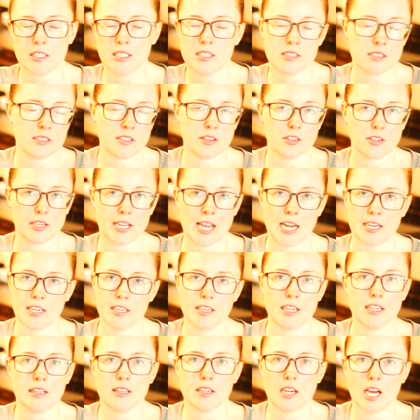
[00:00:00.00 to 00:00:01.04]
He's another
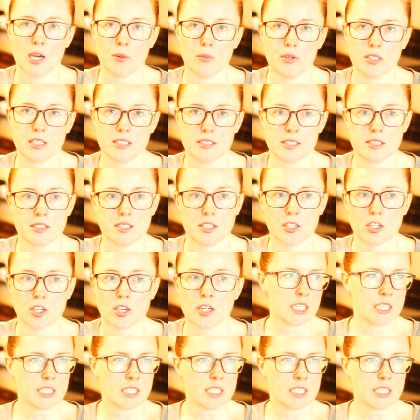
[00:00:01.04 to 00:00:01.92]
candidate that I would consider.